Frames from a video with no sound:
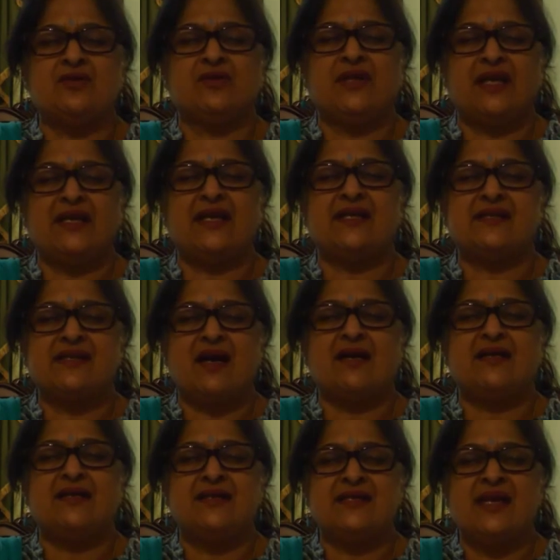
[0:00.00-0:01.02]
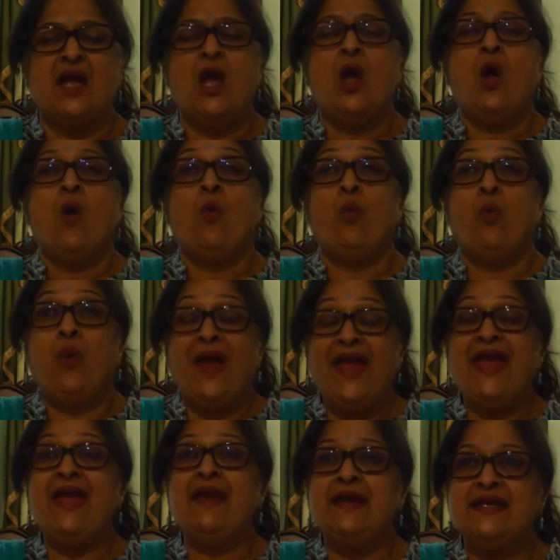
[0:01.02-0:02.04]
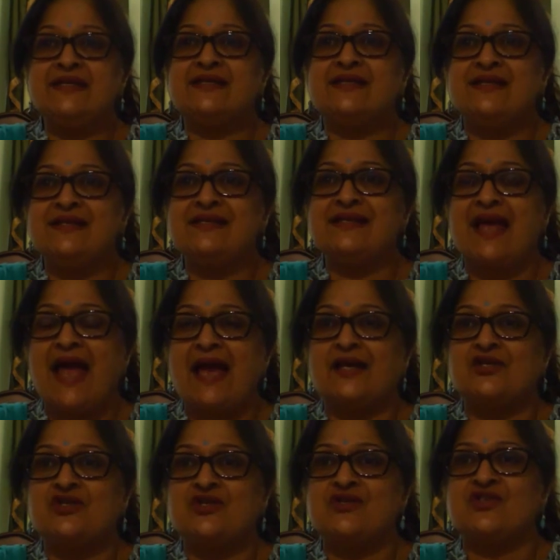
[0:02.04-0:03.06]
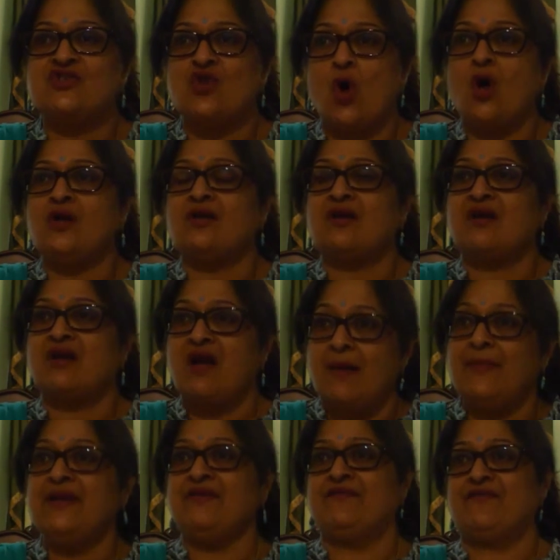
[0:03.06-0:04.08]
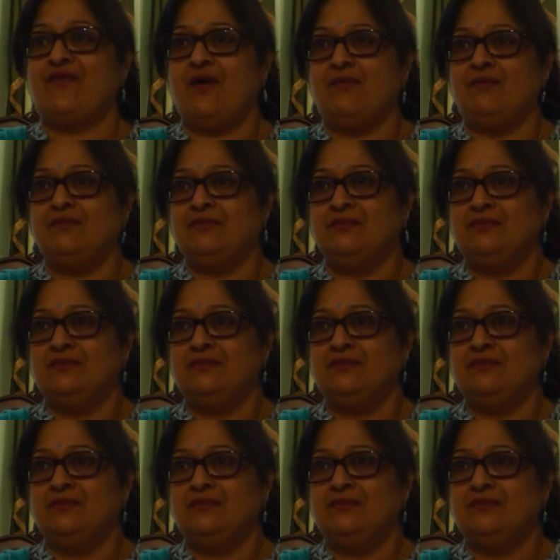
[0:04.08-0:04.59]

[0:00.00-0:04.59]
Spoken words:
into that anxiety and say, where is this anxious thought coming from?